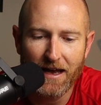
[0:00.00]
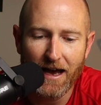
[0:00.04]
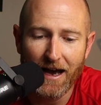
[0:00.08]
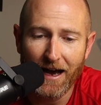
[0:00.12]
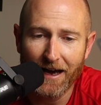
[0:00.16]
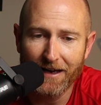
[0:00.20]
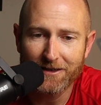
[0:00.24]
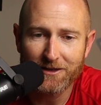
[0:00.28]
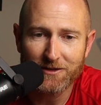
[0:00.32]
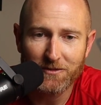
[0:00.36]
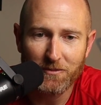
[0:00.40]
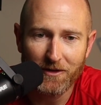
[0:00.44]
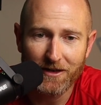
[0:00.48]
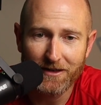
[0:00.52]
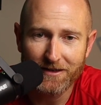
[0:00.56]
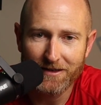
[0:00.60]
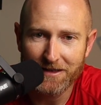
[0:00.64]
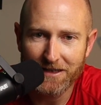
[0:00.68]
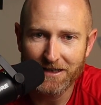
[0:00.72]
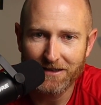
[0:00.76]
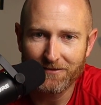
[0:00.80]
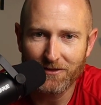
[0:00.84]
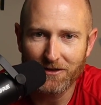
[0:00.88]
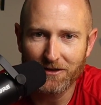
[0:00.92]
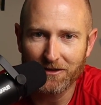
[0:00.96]
I just wanted to
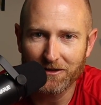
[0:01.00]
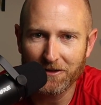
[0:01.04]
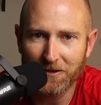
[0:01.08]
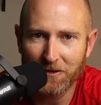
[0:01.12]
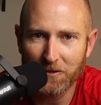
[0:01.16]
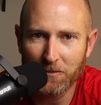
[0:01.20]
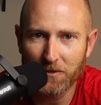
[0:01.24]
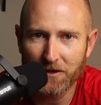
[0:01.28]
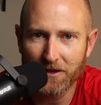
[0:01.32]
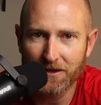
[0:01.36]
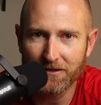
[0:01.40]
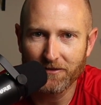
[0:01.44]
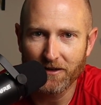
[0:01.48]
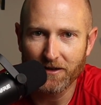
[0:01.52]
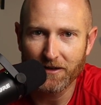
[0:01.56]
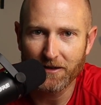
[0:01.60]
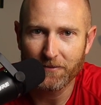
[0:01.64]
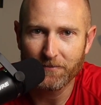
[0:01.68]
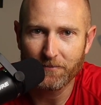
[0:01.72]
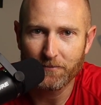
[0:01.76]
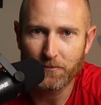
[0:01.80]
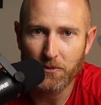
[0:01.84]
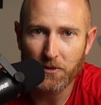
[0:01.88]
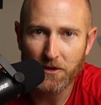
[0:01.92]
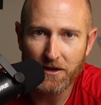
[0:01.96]
give you a little bit of
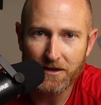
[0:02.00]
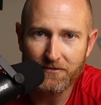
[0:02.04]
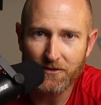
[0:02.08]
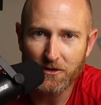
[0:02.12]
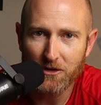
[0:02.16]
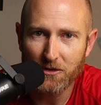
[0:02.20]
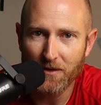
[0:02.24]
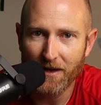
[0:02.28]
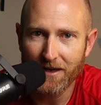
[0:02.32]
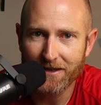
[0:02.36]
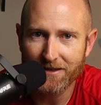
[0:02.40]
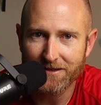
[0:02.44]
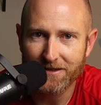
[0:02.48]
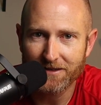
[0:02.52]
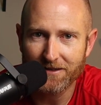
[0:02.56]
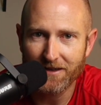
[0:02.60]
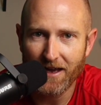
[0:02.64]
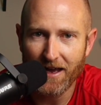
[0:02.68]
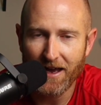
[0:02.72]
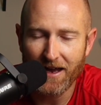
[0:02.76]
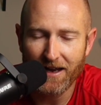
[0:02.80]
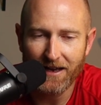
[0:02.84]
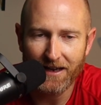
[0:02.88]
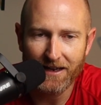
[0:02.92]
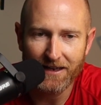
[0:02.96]
a preview as to
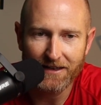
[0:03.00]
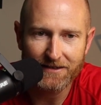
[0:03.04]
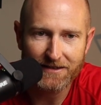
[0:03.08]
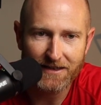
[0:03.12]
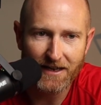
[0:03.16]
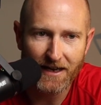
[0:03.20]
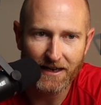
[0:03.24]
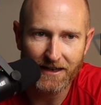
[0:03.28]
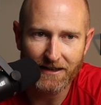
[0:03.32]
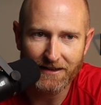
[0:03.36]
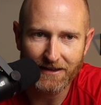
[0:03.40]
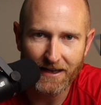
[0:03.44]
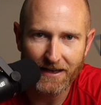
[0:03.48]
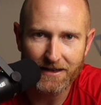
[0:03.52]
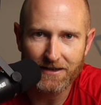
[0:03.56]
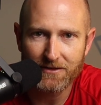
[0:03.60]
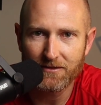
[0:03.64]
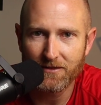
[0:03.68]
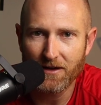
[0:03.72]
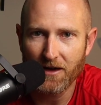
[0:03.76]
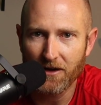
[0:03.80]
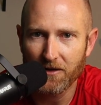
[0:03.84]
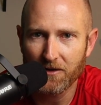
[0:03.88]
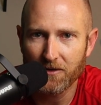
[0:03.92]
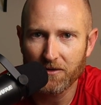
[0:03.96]
that and kind of let you
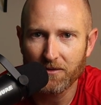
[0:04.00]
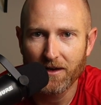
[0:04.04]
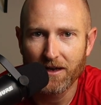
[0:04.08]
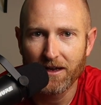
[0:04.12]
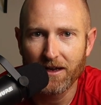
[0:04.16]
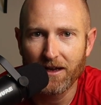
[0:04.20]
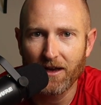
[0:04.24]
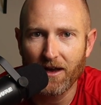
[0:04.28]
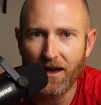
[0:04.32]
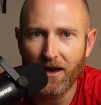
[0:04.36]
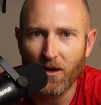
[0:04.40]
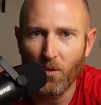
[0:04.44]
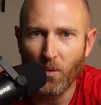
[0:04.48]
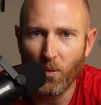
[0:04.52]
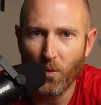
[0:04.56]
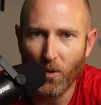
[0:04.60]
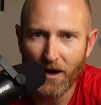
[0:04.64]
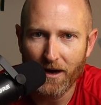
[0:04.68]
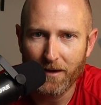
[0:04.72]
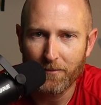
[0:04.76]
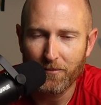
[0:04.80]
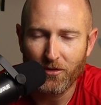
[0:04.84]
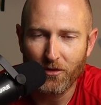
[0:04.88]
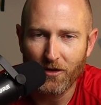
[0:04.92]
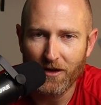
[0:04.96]
know
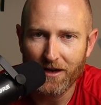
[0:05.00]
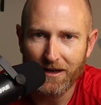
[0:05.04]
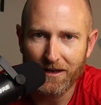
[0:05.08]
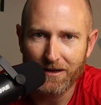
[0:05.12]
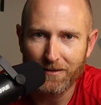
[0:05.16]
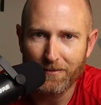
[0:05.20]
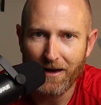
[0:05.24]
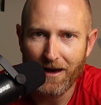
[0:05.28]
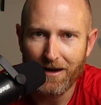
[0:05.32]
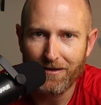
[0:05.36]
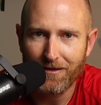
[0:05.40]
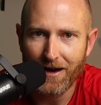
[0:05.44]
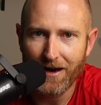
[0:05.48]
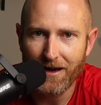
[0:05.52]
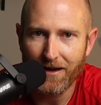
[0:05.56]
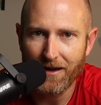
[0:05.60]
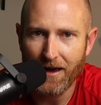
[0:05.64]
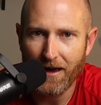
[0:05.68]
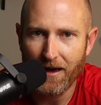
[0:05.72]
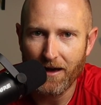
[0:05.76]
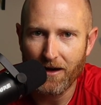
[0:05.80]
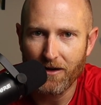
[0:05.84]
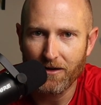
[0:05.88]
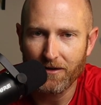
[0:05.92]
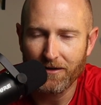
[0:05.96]
what I'm thinking about right
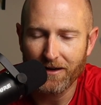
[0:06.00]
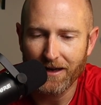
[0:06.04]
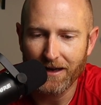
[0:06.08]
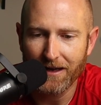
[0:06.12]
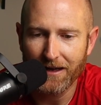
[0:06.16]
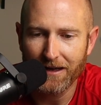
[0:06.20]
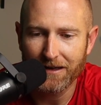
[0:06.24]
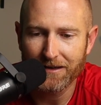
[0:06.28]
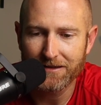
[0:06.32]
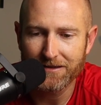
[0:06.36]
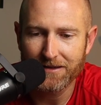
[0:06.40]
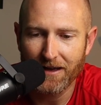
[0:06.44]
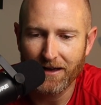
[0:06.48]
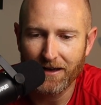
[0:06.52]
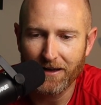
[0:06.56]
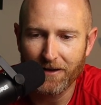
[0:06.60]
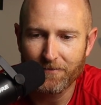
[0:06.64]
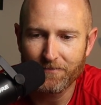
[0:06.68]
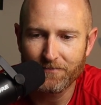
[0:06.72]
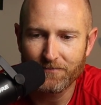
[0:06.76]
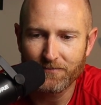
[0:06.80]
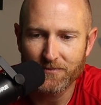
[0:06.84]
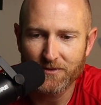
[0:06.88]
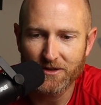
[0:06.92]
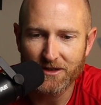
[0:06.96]
now
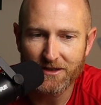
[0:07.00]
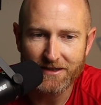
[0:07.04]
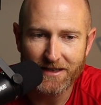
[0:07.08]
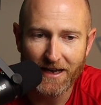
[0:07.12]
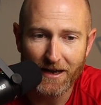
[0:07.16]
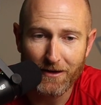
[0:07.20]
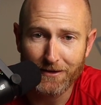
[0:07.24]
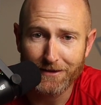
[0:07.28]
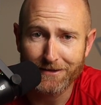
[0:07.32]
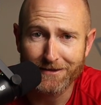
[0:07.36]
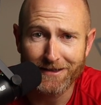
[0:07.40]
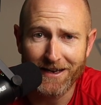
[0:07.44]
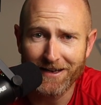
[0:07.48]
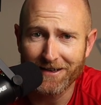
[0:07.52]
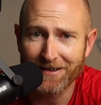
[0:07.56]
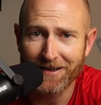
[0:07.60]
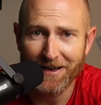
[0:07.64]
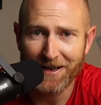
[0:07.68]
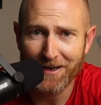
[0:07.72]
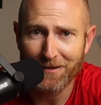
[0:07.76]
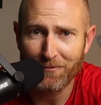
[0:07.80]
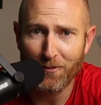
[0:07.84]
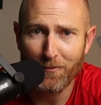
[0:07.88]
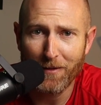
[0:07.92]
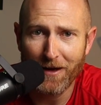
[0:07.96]
and just how excited
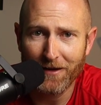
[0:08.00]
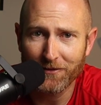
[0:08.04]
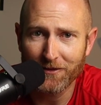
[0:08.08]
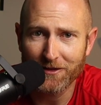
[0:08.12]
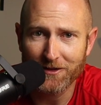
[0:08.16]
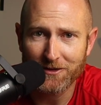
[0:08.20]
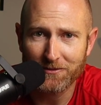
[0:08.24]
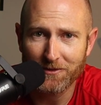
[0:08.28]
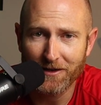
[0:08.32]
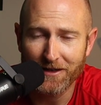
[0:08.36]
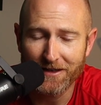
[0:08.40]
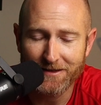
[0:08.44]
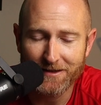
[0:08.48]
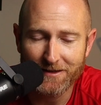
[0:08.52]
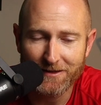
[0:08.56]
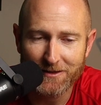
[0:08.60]
I am about this race.